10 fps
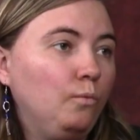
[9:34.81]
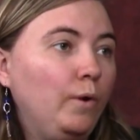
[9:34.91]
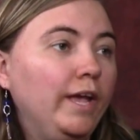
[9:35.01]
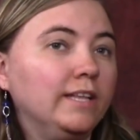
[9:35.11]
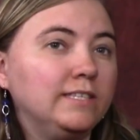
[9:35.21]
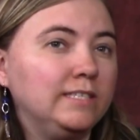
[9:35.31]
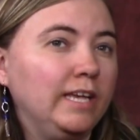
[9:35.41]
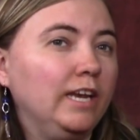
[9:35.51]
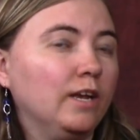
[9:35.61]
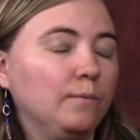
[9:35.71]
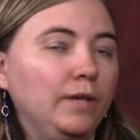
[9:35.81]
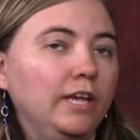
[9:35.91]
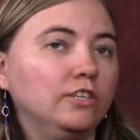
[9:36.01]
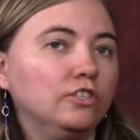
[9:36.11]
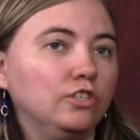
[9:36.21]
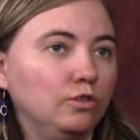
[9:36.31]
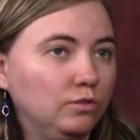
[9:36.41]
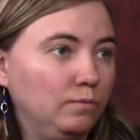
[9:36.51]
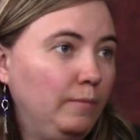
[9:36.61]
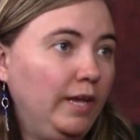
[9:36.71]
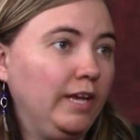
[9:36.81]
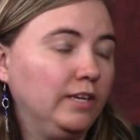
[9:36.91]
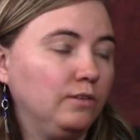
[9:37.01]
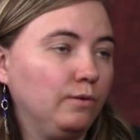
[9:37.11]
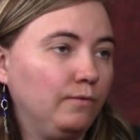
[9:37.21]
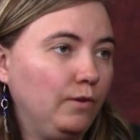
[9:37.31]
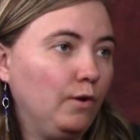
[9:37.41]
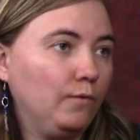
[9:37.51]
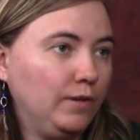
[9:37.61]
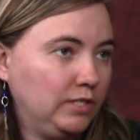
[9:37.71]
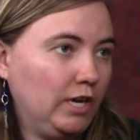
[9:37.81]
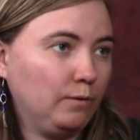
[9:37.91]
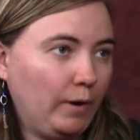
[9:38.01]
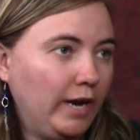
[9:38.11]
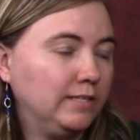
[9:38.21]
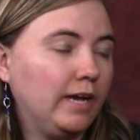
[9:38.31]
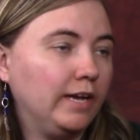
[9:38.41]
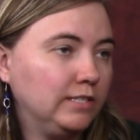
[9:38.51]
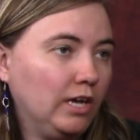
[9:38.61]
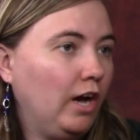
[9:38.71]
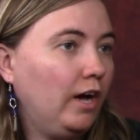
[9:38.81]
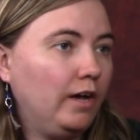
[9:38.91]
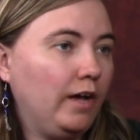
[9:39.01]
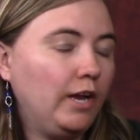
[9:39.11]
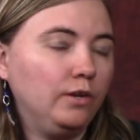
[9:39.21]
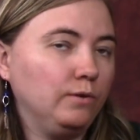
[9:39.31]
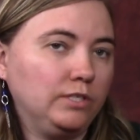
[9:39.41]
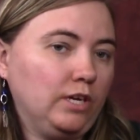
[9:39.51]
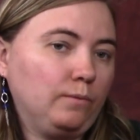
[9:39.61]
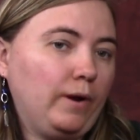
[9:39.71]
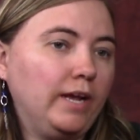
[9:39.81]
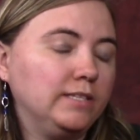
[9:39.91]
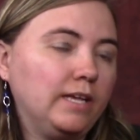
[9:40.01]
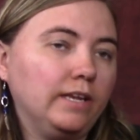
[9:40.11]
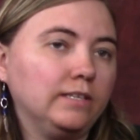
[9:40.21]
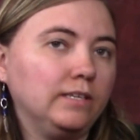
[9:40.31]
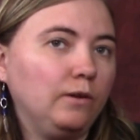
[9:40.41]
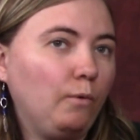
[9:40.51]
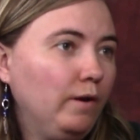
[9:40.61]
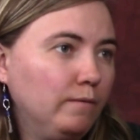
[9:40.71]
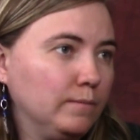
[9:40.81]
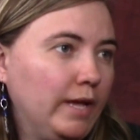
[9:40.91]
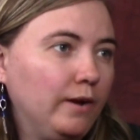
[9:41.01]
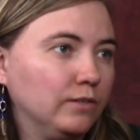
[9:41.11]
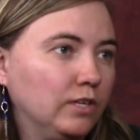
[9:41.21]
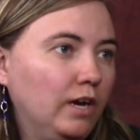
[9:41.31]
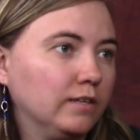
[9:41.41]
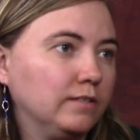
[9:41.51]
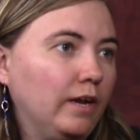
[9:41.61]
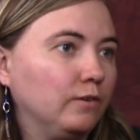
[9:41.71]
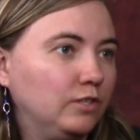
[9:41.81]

We had seen him. He introduced me to a few of his young brides. I knew his young brides, and one of them's out and talks now.